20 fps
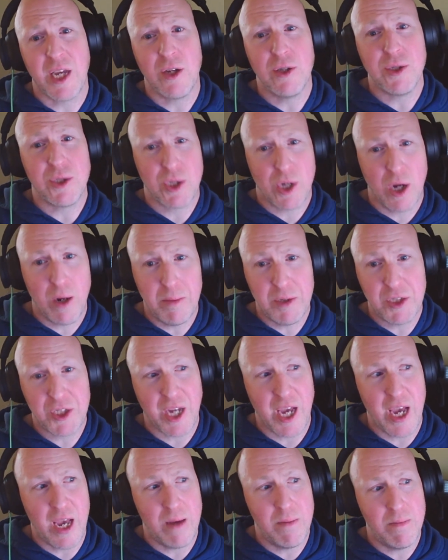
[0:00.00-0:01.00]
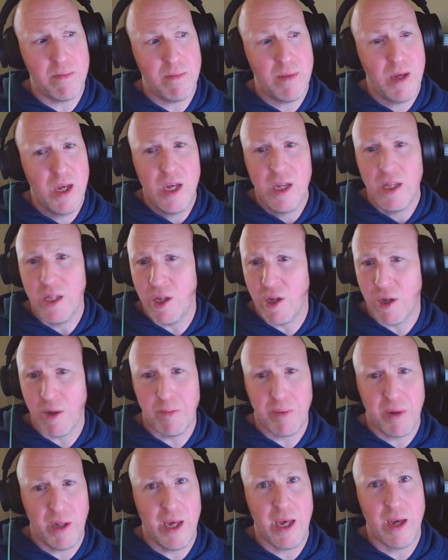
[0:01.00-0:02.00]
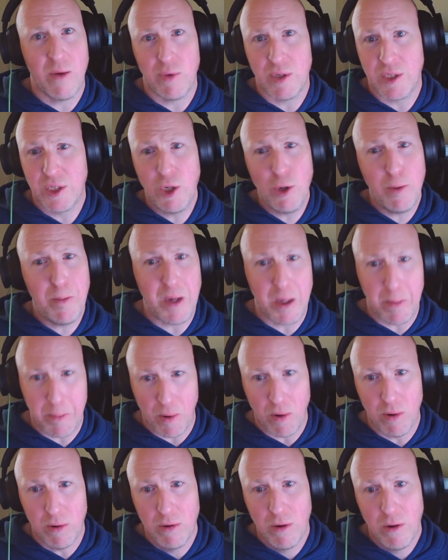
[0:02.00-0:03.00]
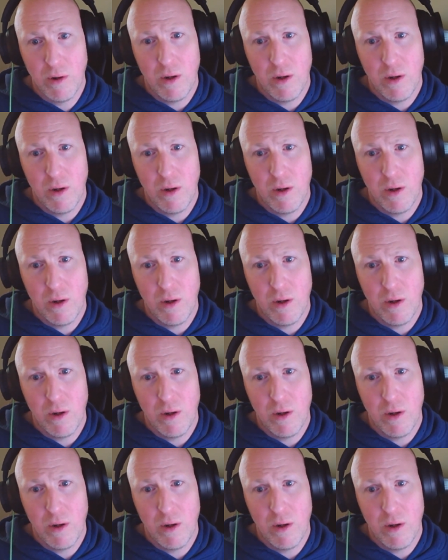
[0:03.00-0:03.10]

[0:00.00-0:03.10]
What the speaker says: good skirmish game that you could play with 2 people